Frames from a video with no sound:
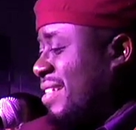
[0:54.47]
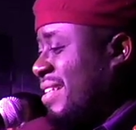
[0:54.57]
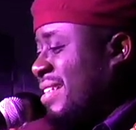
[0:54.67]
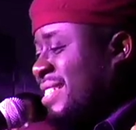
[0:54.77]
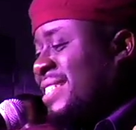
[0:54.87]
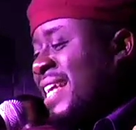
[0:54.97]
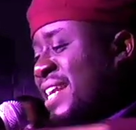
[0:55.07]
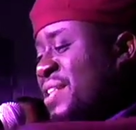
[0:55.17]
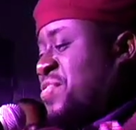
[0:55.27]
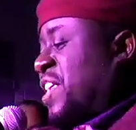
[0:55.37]
still in the
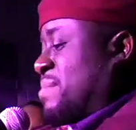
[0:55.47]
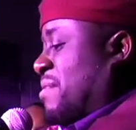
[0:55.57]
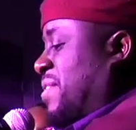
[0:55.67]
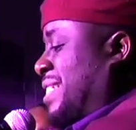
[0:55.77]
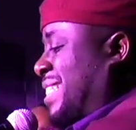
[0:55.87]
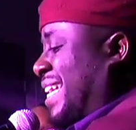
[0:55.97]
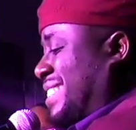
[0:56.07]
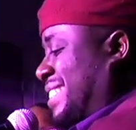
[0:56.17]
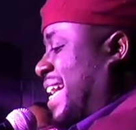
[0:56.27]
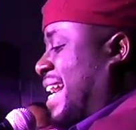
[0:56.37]
theme of the thing
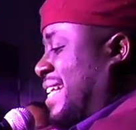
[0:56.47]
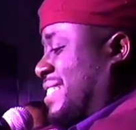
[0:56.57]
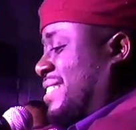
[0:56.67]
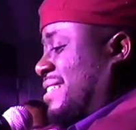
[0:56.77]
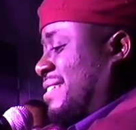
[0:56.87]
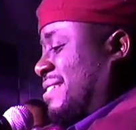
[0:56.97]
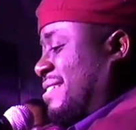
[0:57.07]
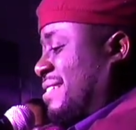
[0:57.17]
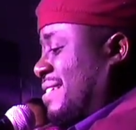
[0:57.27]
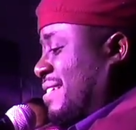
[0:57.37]
start,
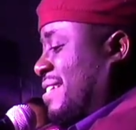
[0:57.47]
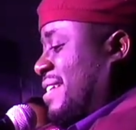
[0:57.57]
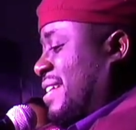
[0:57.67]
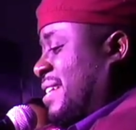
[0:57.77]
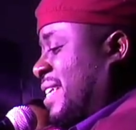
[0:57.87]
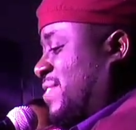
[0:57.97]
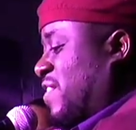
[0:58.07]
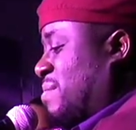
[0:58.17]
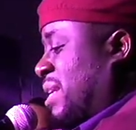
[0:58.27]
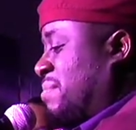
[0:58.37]
this
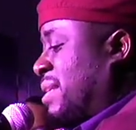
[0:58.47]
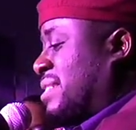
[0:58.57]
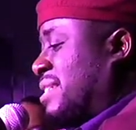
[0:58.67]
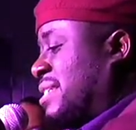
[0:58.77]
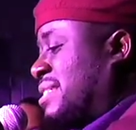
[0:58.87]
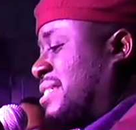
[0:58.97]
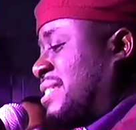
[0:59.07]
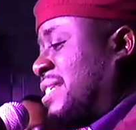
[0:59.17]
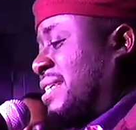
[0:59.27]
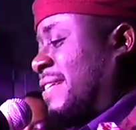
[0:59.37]
family business,
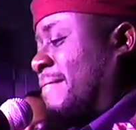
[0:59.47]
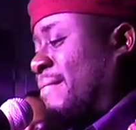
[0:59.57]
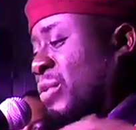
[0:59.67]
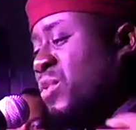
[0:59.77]
one